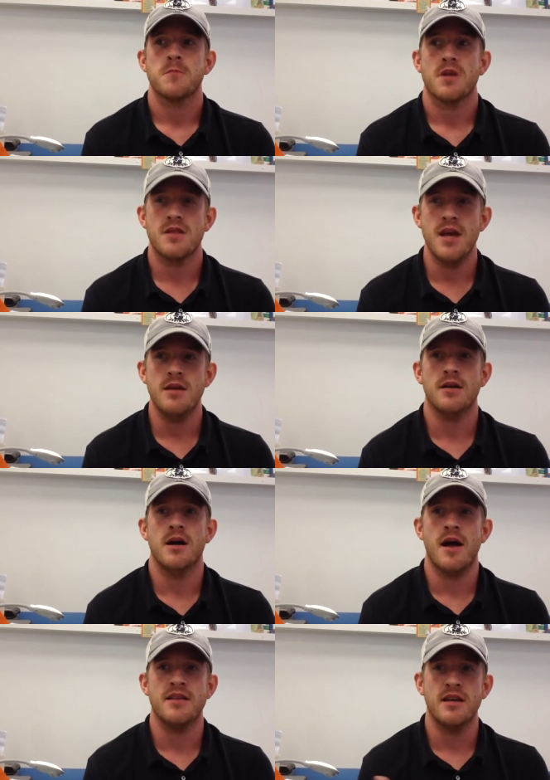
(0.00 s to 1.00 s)
Then
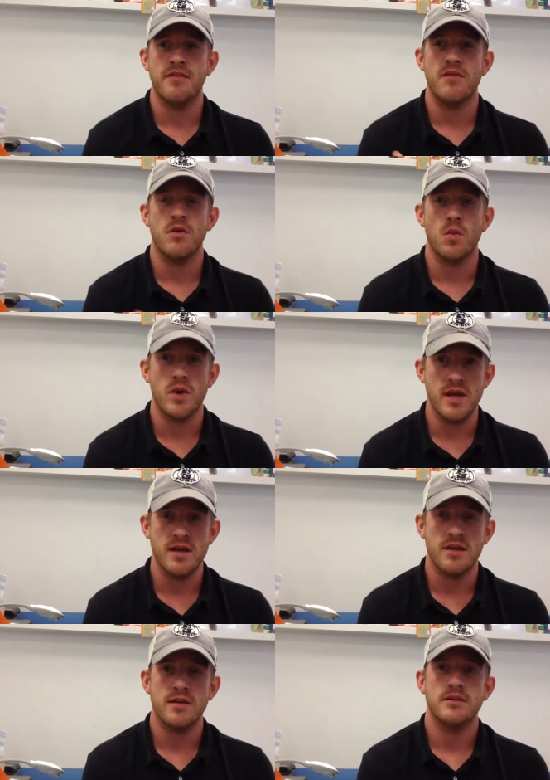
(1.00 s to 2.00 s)
at the end of every
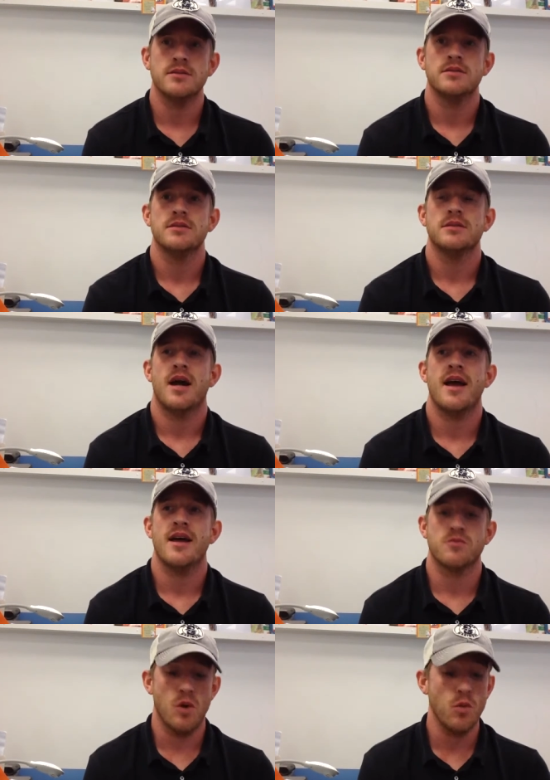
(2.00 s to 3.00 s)
week, I
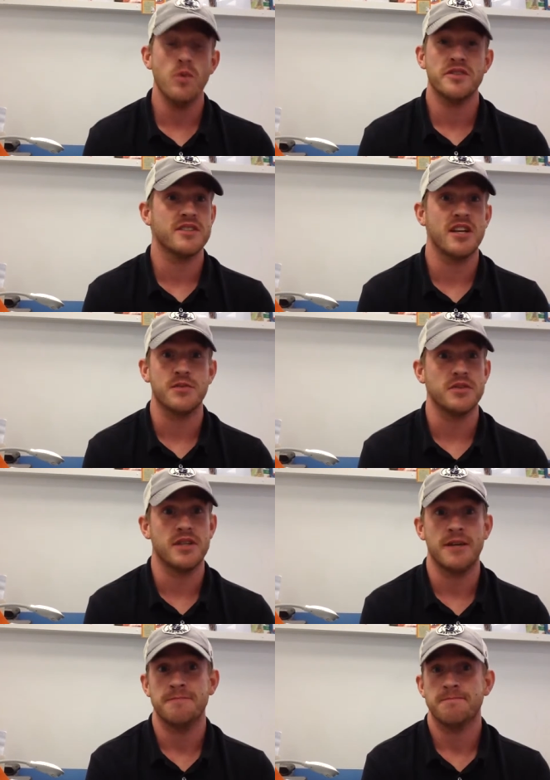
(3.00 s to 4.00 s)
asked, what was successful
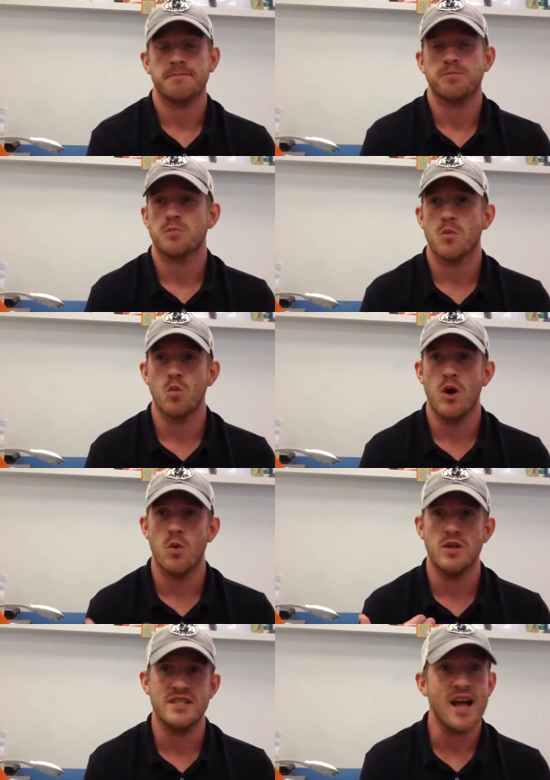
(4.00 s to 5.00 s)
today?
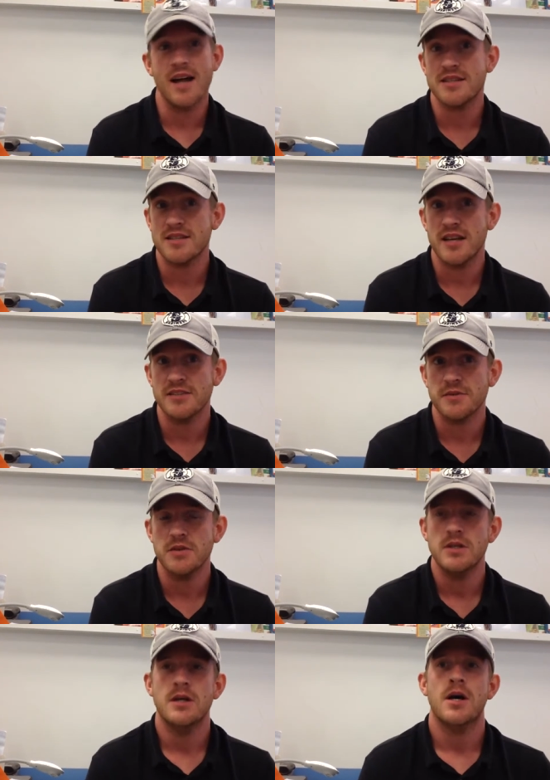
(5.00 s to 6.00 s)
What was not
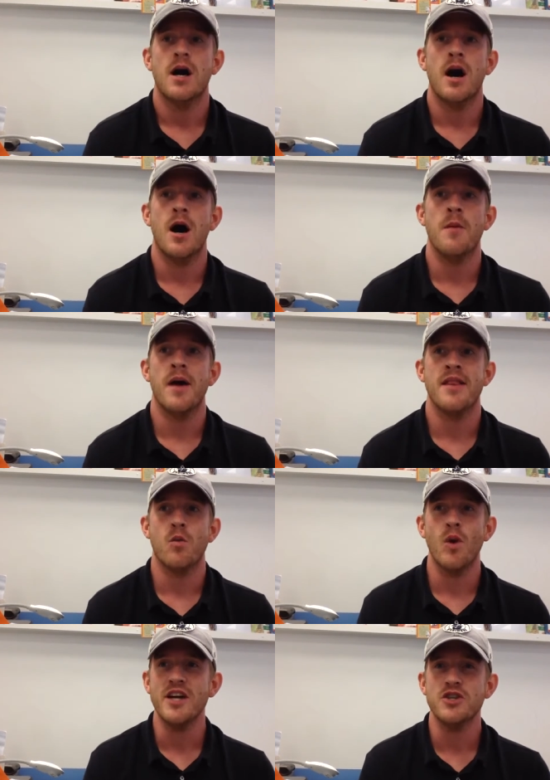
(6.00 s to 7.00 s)
successful? And
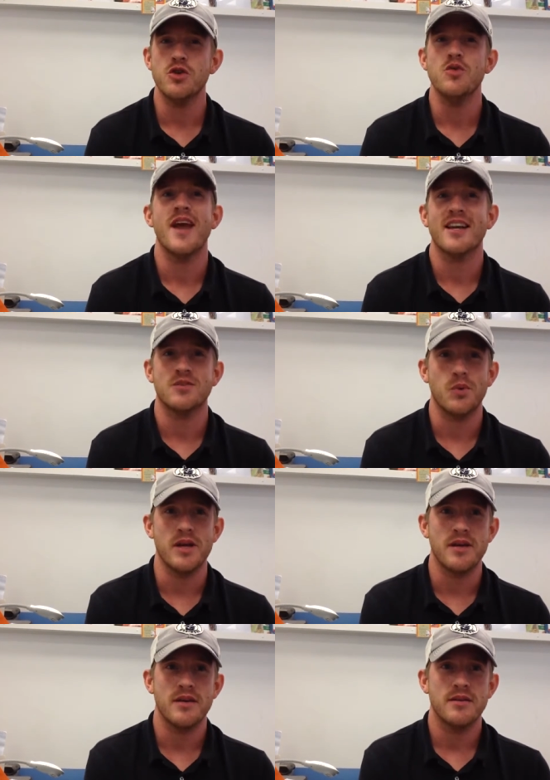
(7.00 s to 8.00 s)
then what could you do next
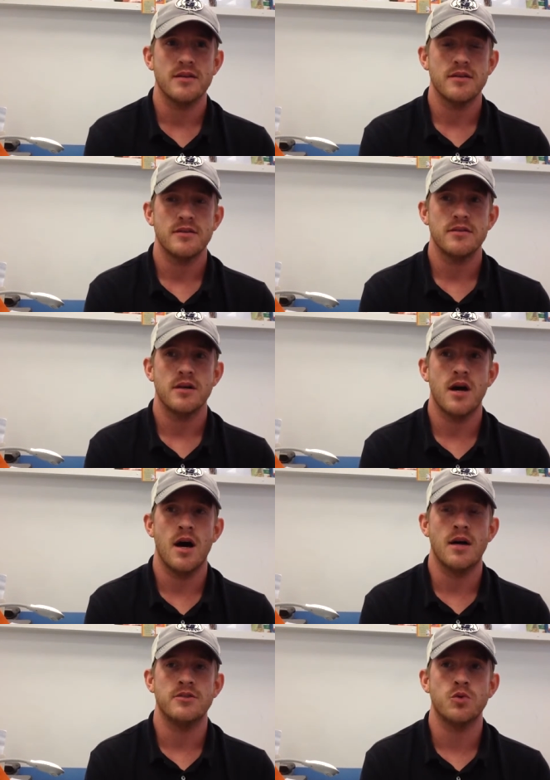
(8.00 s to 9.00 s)
week
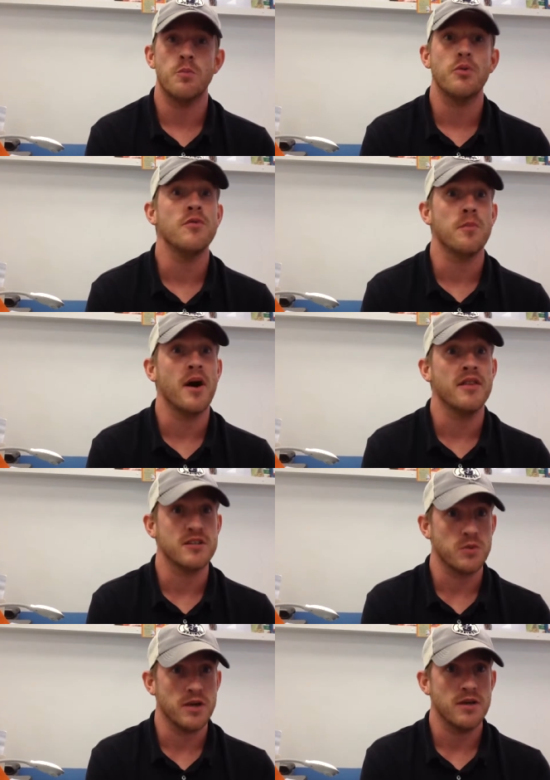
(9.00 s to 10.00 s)
to improve upon
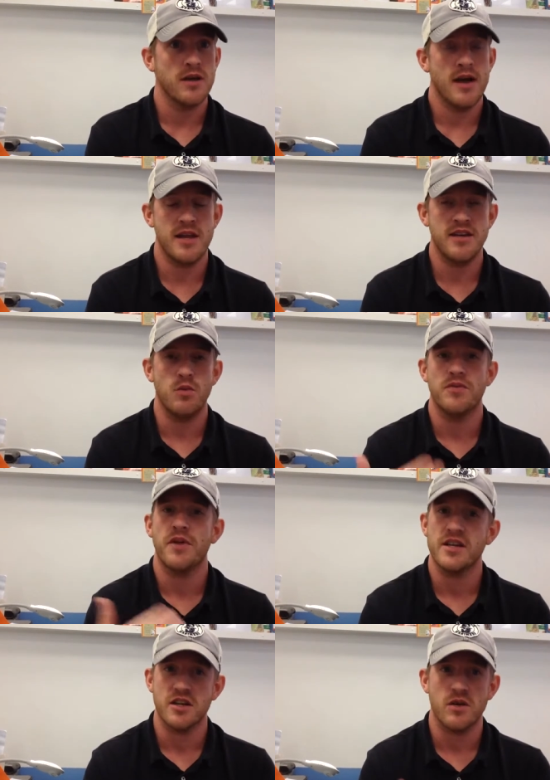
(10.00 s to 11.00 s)
this week? And they did
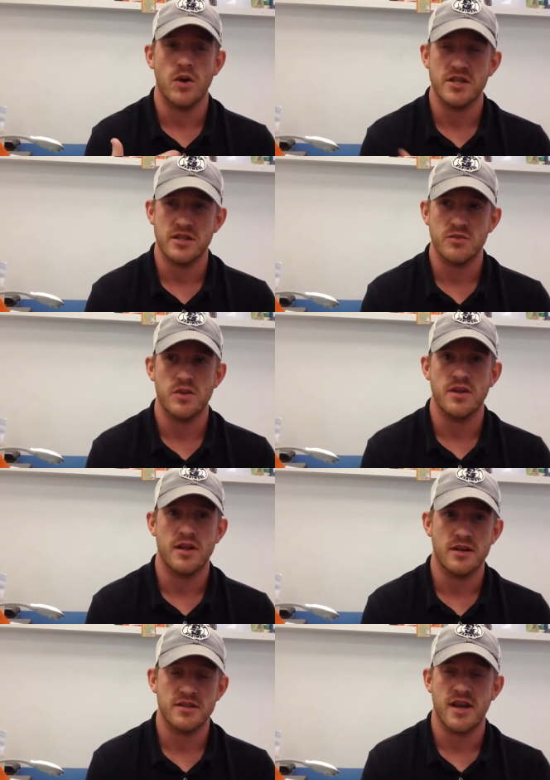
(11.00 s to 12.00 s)
reflection questions within
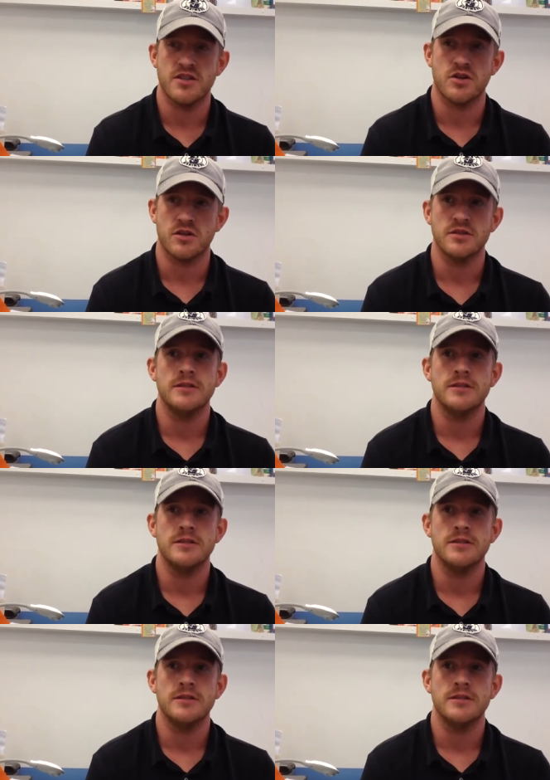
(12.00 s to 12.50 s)
their science journal.